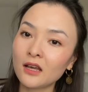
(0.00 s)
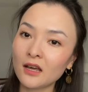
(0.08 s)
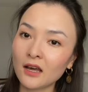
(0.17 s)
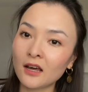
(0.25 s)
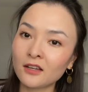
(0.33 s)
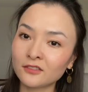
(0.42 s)

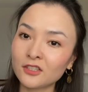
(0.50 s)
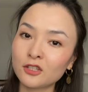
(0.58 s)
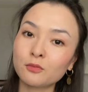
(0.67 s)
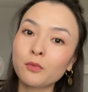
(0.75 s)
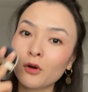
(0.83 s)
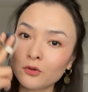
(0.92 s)
the
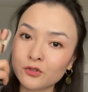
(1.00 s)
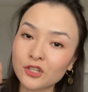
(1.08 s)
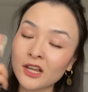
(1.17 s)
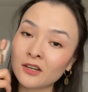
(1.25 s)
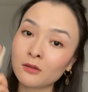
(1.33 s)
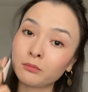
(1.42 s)
sponge
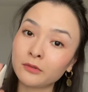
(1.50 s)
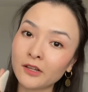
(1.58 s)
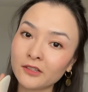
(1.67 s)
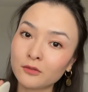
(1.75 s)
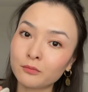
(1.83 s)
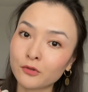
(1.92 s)
and
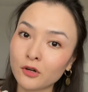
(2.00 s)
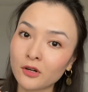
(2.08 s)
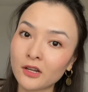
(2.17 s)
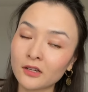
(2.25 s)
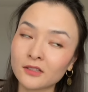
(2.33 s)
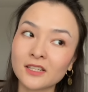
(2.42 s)
apply the
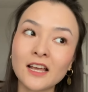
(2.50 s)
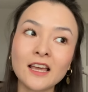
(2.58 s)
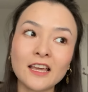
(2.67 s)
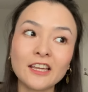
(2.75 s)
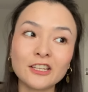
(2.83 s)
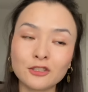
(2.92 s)
product.
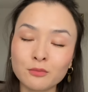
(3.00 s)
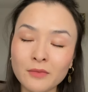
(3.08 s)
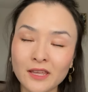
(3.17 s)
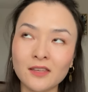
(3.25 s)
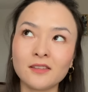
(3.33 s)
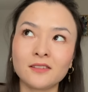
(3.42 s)
It
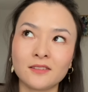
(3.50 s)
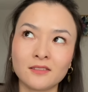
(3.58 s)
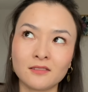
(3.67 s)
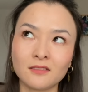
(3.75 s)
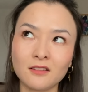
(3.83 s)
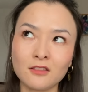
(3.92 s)
makes
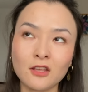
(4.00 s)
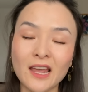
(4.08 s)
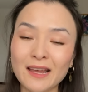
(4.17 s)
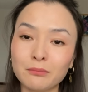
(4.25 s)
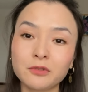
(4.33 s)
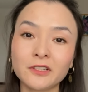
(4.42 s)
the
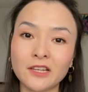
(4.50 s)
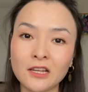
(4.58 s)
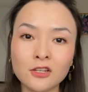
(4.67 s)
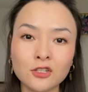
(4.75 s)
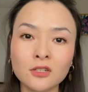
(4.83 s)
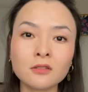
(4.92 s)

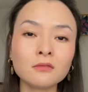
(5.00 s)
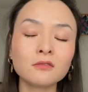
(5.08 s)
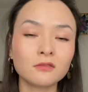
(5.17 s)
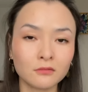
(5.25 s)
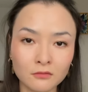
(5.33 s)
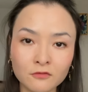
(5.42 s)
application
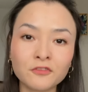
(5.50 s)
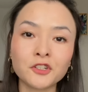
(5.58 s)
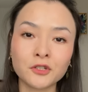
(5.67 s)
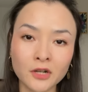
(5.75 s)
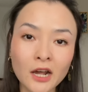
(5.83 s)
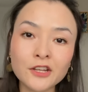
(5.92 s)

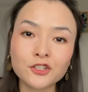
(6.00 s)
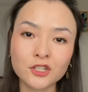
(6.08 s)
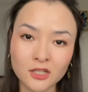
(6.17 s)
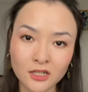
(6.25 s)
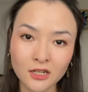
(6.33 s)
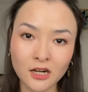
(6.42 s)
very
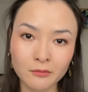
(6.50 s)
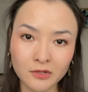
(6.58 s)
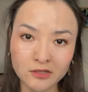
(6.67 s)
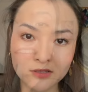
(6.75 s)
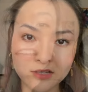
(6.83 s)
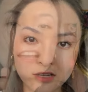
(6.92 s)
hygienic, I
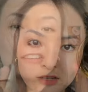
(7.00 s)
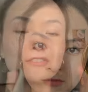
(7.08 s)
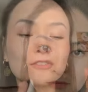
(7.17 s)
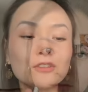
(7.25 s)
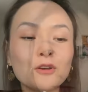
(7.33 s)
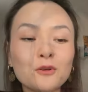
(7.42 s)
must say.
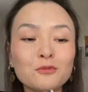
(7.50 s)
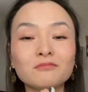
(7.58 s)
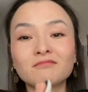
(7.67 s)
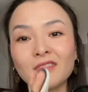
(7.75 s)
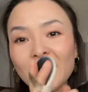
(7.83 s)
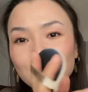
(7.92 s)

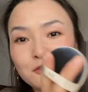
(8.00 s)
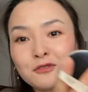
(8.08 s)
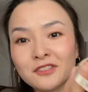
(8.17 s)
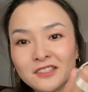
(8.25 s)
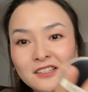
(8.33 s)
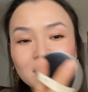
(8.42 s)
So as you
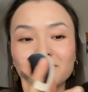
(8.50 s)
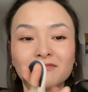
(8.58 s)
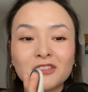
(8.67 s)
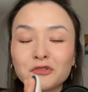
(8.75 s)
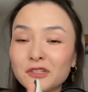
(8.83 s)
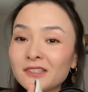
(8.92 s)
see,
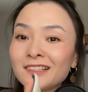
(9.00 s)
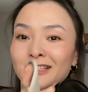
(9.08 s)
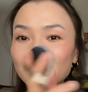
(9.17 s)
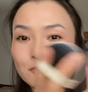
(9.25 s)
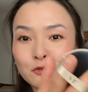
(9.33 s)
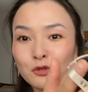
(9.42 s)
there is
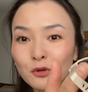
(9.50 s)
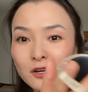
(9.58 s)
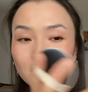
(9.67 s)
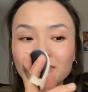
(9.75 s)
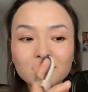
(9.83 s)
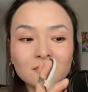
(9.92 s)
this
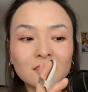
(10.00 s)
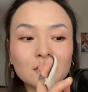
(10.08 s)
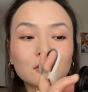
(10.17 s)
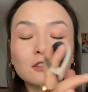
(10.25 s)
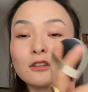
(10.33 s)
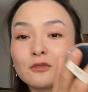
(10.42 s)
door
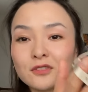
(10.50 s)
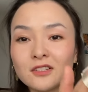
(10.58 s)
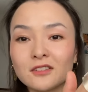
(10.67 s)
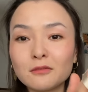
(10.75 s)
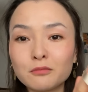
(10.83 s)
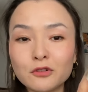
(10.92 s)
that
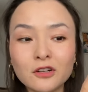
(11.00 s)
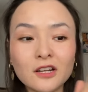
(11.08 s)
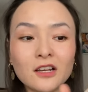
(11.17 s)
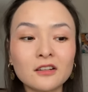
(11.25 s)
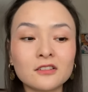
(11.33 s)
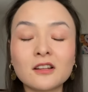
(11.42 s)
closes the
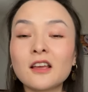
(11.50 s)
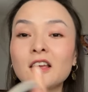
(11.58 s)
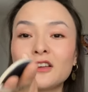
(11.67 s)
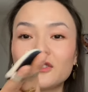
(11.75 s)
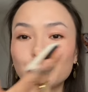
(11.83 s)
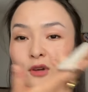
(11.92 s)
product.
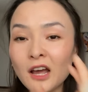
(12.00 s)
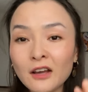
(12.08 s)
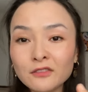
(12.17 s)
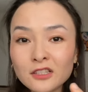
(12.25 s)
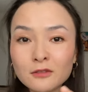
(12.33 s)
You have a